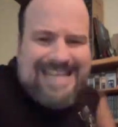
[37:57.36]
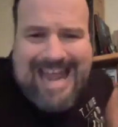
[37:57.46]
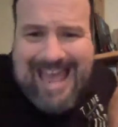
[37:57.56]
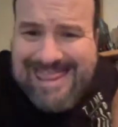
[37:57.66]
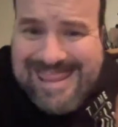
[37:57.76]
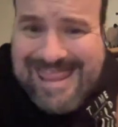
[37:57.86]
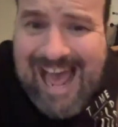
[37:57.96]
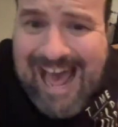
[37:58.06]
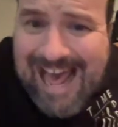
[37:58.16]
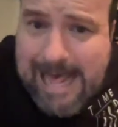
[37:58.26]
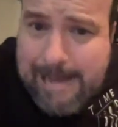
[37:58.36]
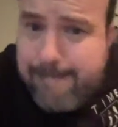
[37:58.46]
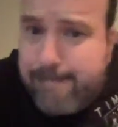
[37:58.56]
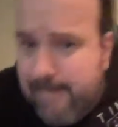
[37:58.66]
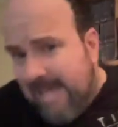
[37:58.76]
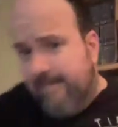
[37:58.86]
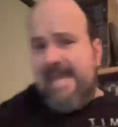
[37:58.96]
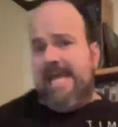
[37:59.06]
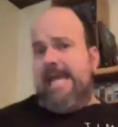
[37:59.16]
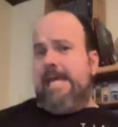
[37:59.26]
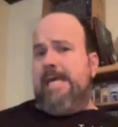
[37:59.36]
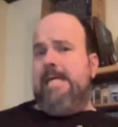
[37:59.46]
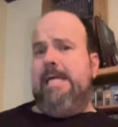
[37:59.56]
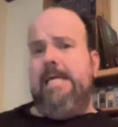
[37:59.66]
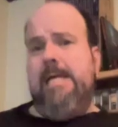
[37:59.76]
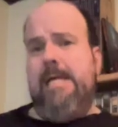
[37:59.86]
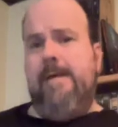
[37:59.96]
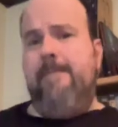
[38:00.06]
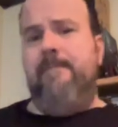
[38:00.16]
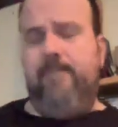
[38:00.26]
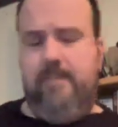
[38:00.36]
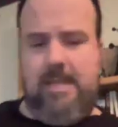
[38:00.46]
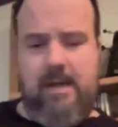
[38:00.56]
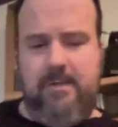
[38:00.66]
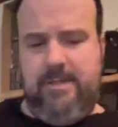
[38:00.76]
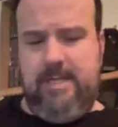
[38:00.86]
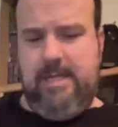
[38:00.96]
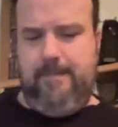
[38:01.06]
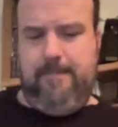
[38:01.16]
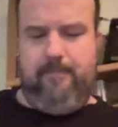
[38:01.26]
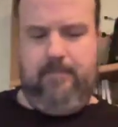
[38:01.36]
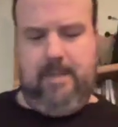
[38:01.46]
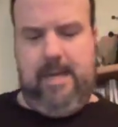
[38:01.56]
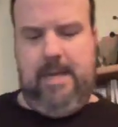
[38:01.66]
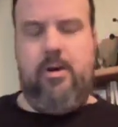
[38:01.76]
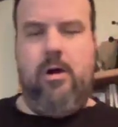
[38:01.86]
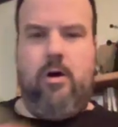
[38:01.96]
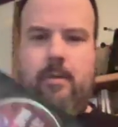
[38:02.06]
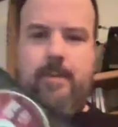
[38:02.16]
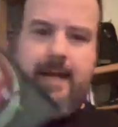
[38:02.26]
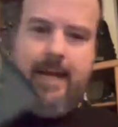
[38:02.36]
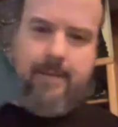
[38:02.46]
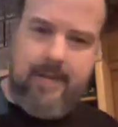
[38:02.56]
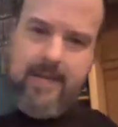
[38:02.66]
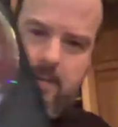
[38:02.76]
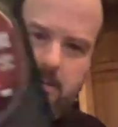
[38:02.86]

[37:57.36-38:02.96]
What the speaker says: Death? Maybe that was it? I don't know. Oh, but I got my...